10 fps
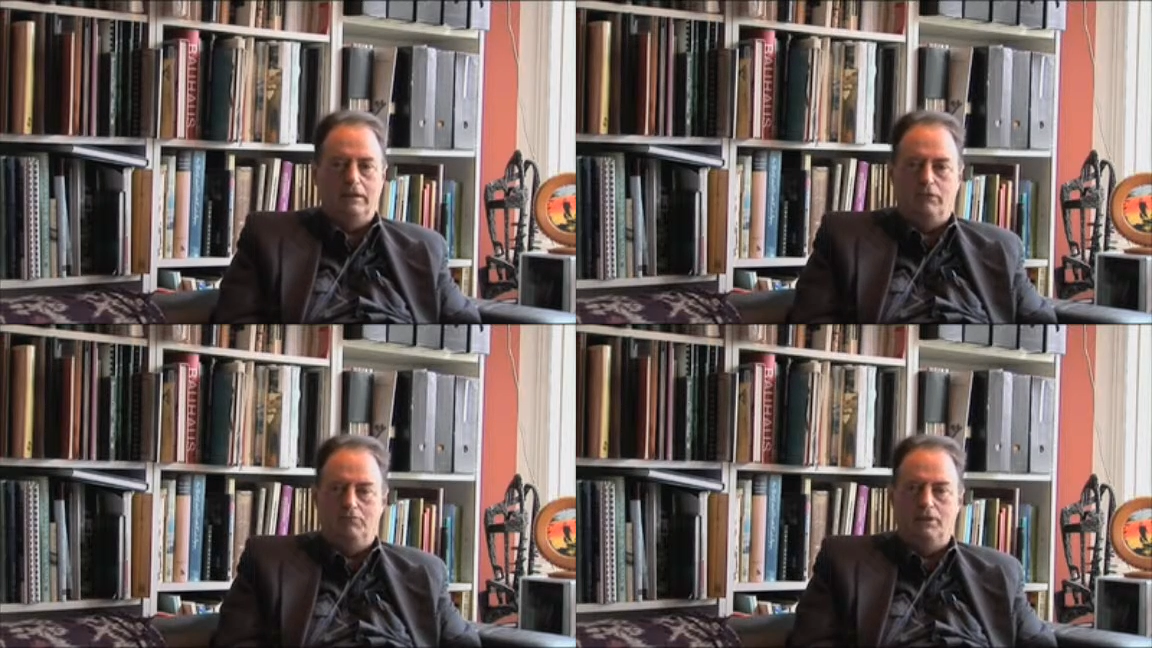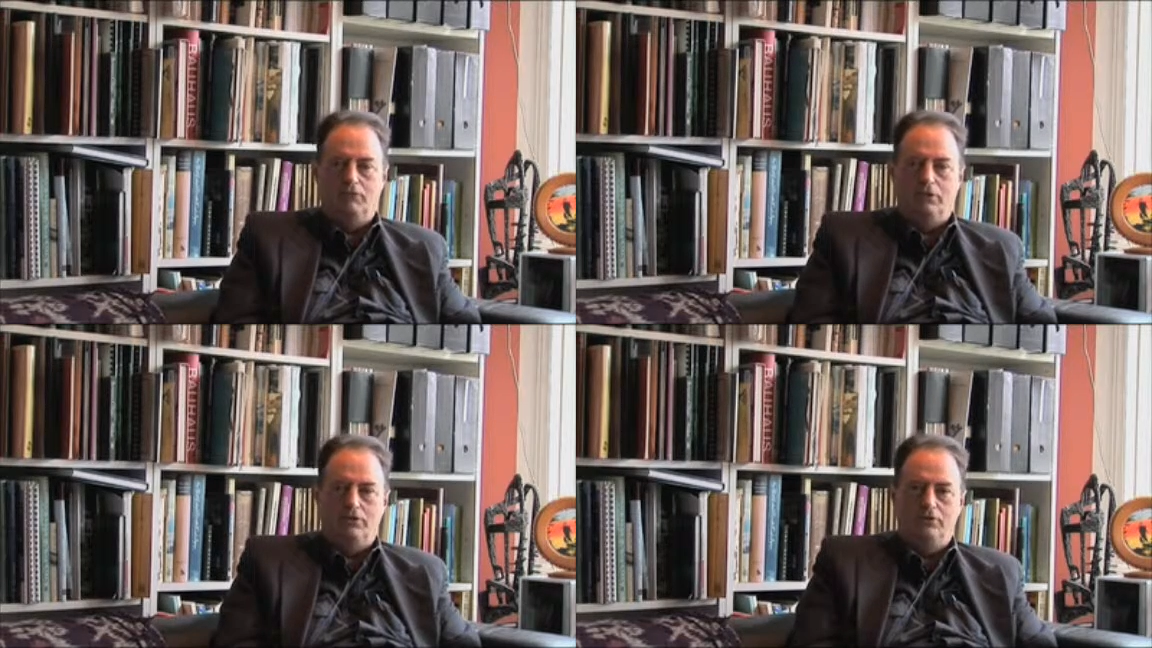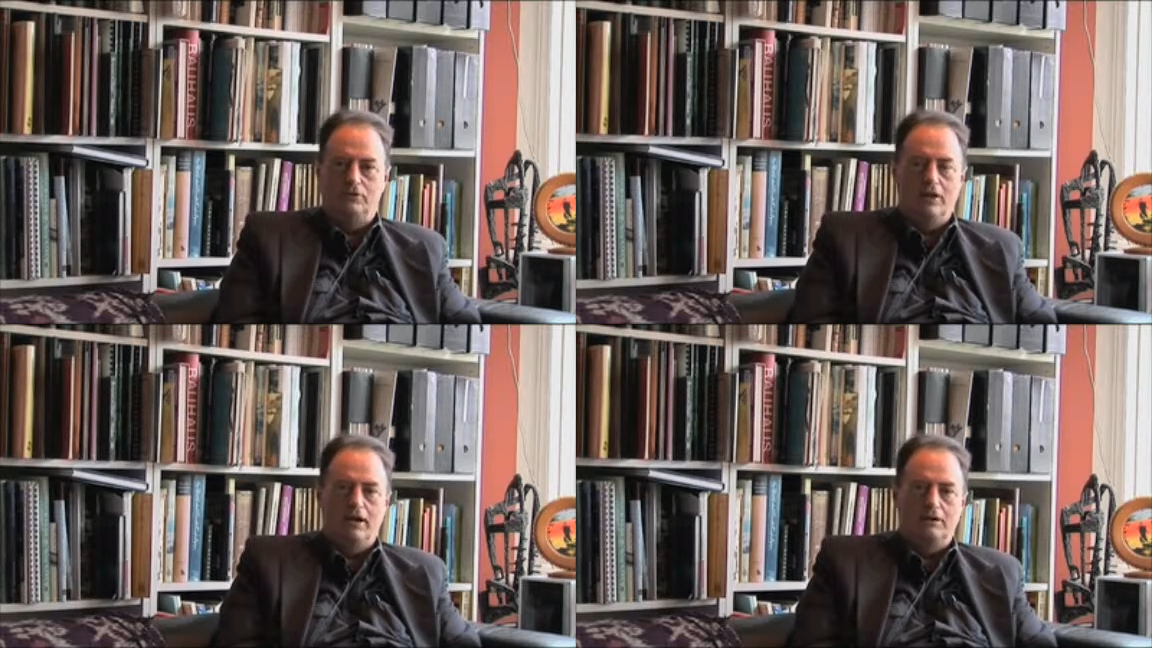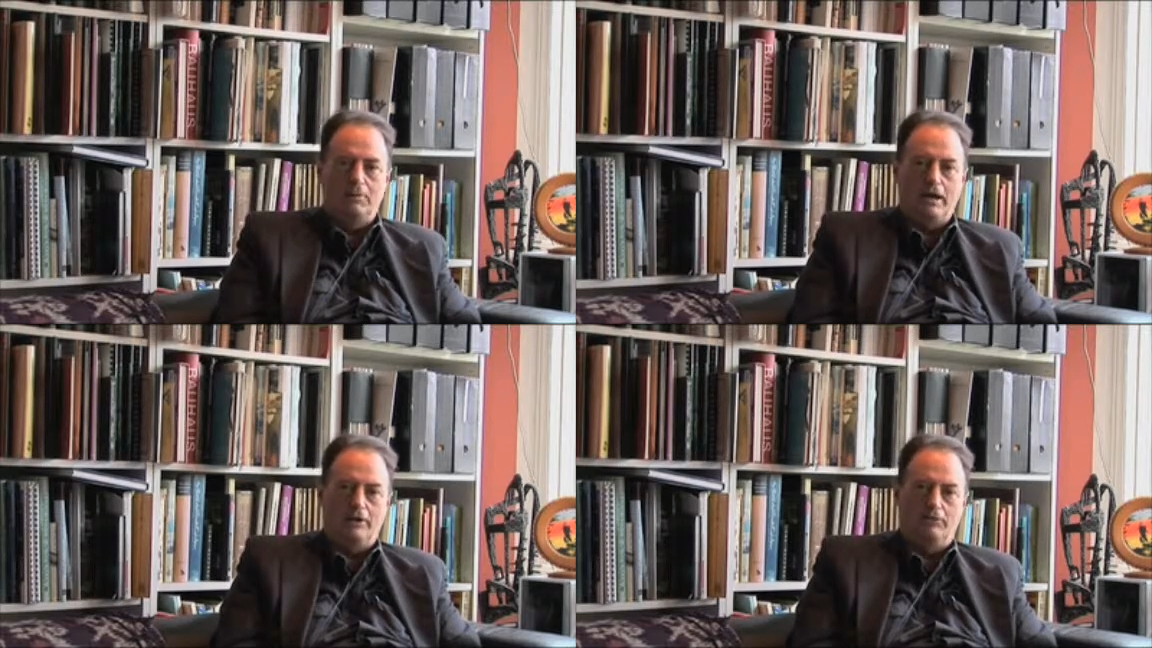there would be the
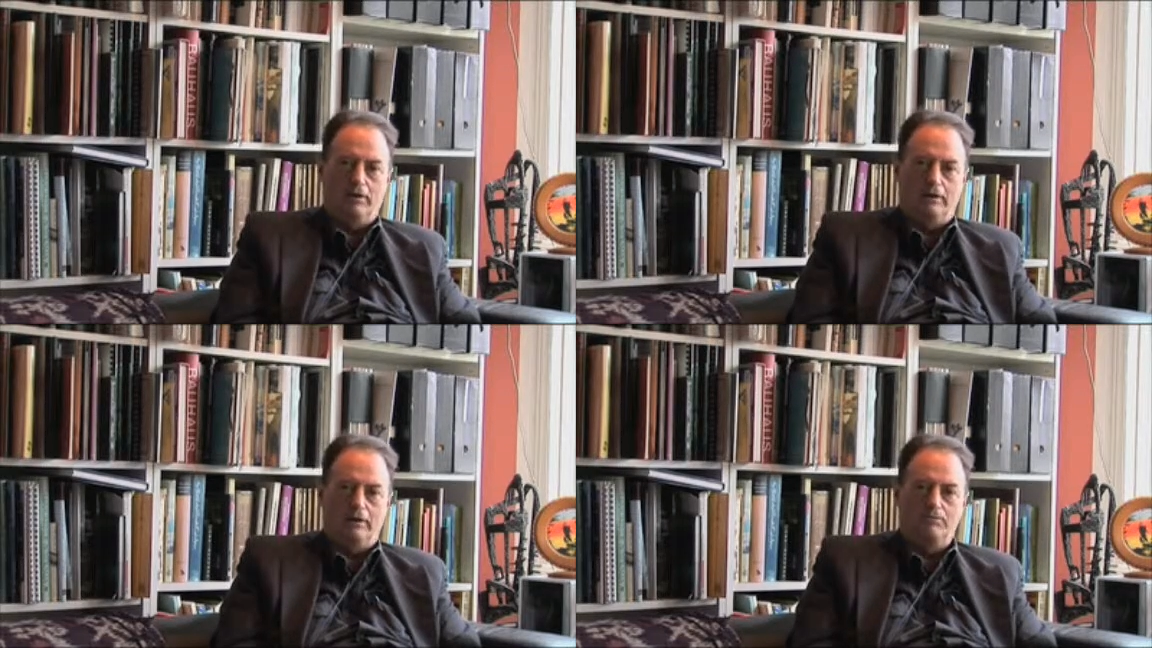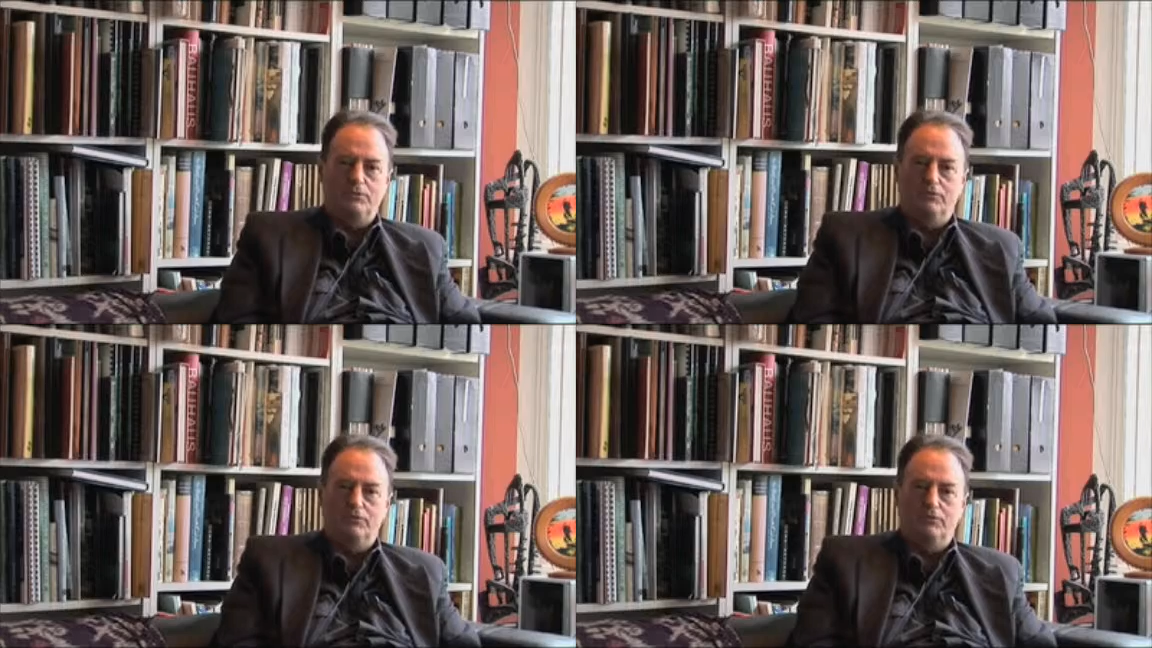rose-lined pathway up